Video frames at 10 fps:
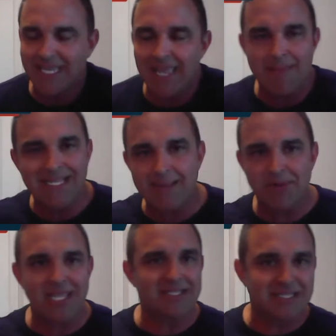They can't make that
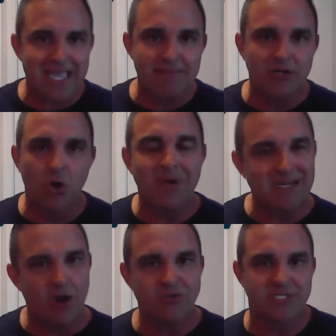blanket statement. Nobody
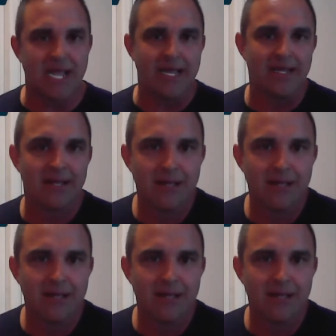knows yet.